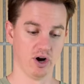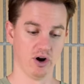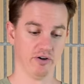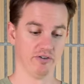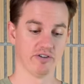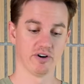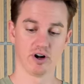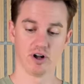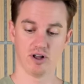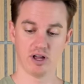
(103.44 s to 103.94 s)

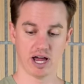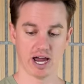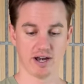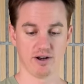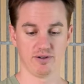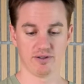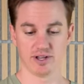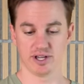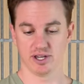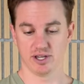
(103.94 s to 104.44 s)
overall, I
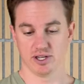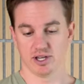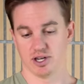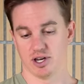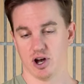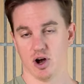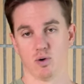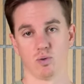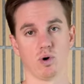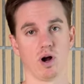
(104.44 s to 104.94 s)
don't think you can
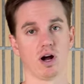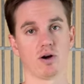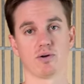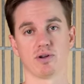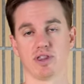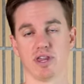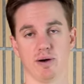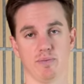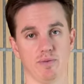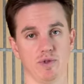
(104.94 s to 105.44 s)
go wrong with
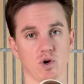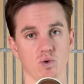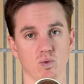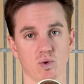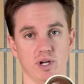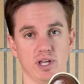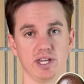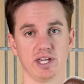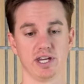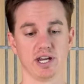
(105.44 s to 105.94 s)
them. They're
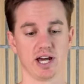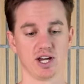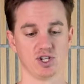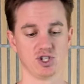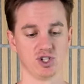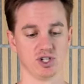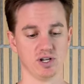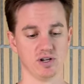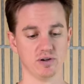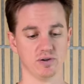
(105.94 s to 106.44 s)
really nice
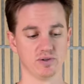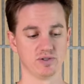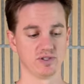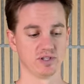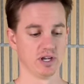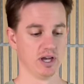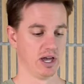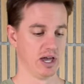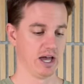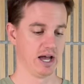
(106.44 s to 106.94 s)

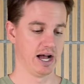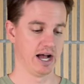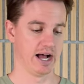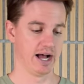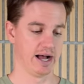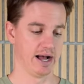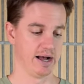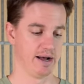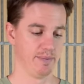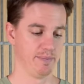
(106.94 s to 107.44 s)
shoes.
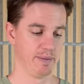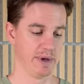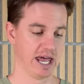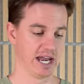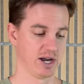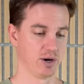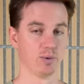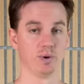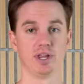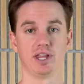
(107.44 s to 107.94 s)
And I
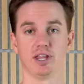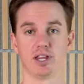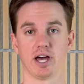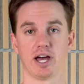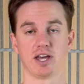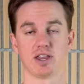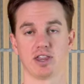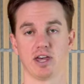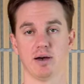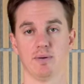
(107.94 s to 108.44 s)
really
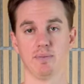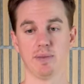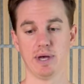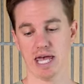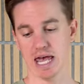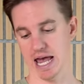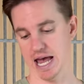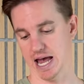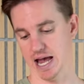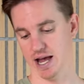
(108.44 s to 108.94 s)
like them
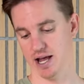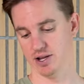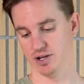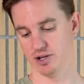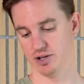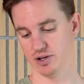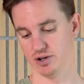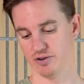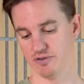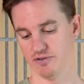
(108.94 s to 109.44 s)
and
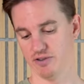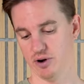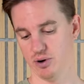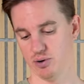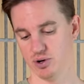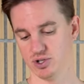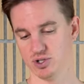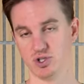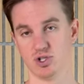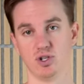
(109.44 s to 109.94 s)
look
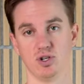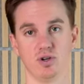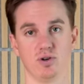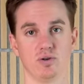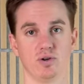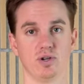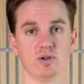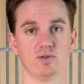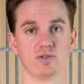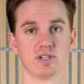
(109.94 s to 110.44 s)
forward to
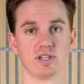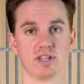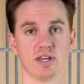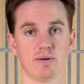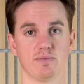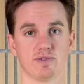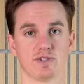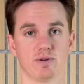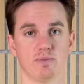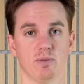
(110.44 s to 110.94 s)
using them
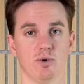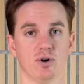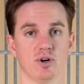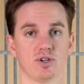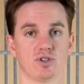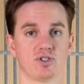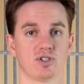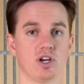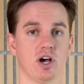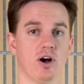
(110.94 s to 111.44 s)
some more.
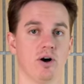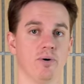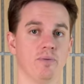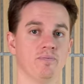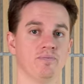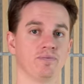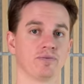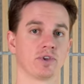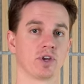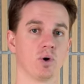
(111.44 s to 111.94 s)
So
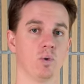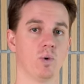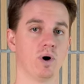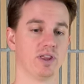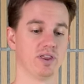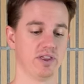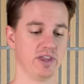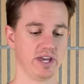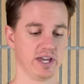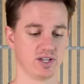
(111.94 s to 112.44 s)

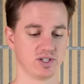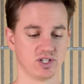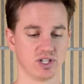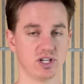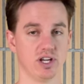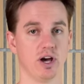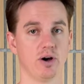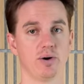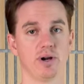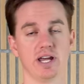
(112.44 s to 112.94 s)
one thing to
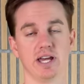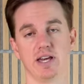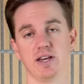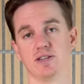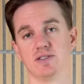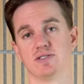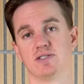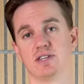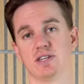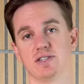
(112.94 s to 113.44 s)
note
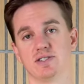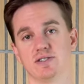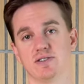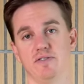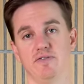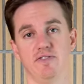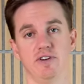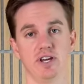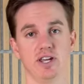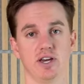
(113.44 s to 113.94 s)
is this
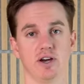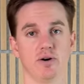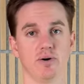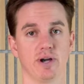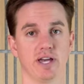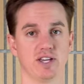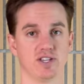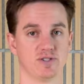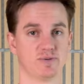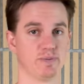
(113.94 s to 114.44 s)
video
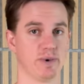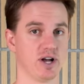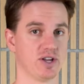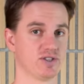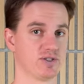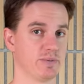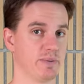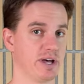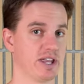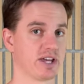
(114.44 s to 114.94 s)
is
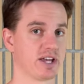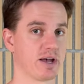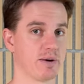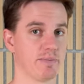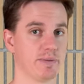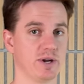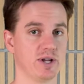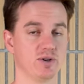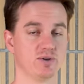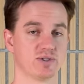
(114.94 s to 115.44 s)
sponsored by the
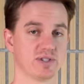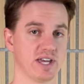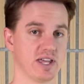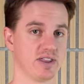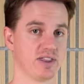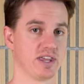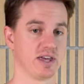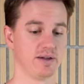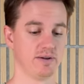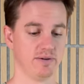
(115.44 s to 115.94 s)
company who sent
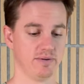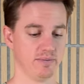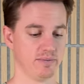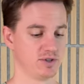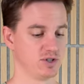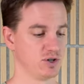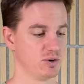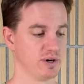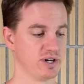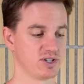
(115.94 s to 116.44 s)
them
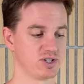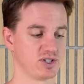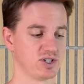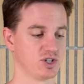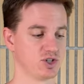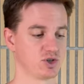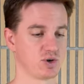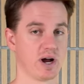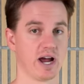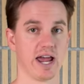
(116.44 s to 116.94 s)
to us to
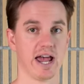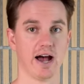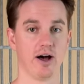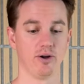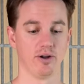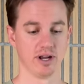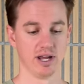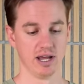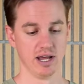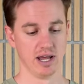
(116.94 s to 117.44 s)
try
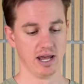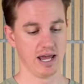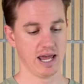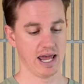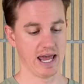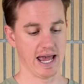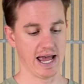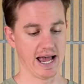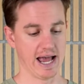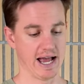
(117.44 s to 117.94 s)
out,
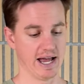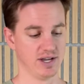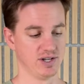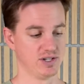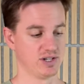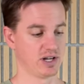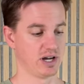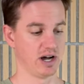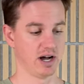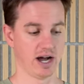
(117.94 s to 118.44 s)
and
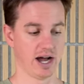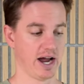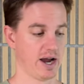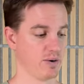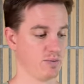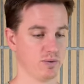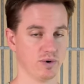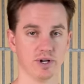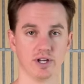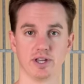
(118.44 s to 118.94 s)
I
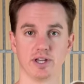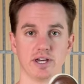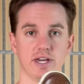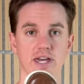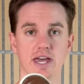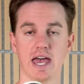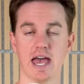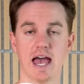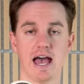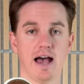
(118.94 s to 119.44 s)

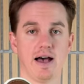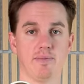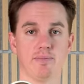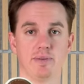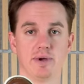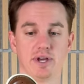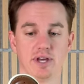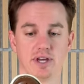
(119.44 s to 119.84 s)
really am